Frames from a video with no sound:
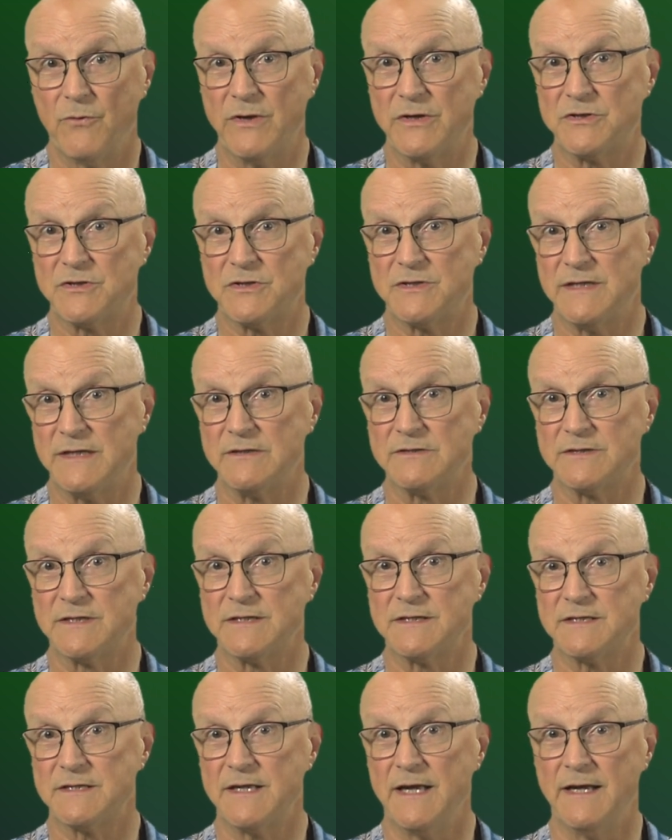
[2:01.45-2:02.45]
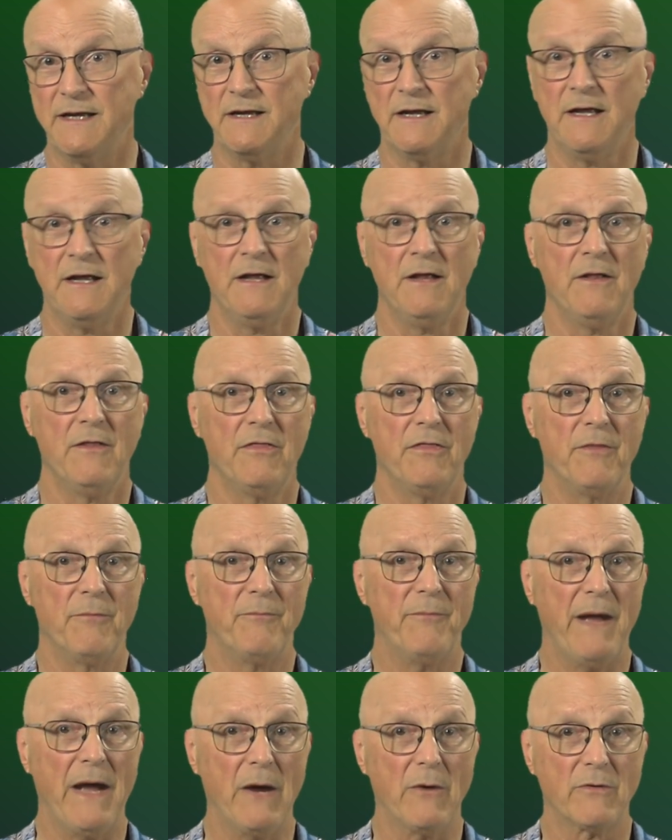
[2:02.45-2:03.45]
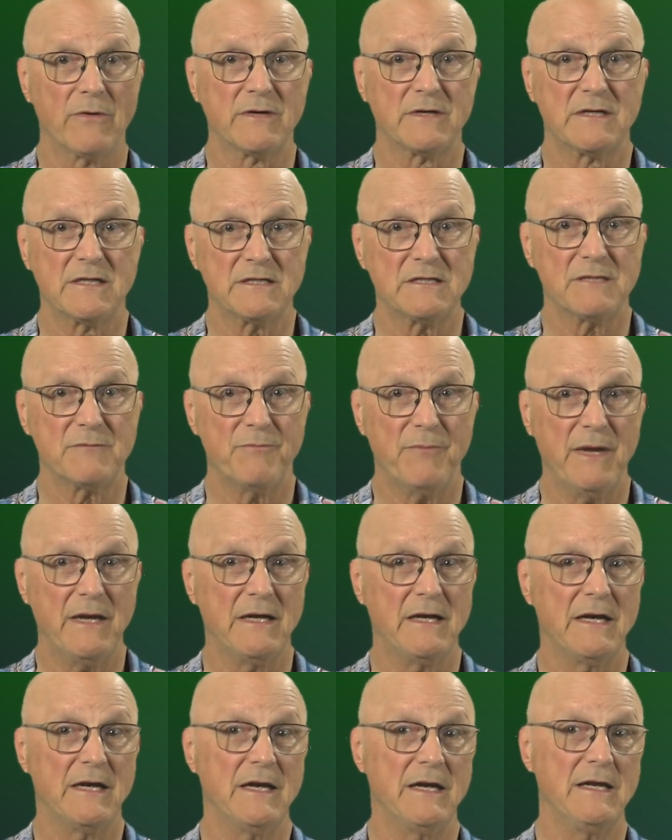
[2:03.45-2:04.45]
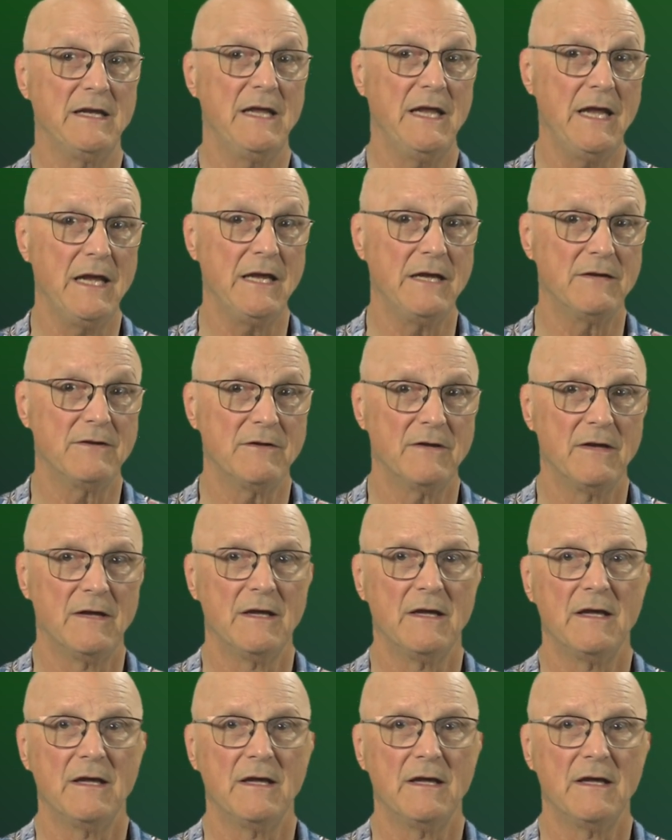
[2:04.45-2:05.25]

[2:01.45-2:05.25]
which tells us that the power dissipated in heat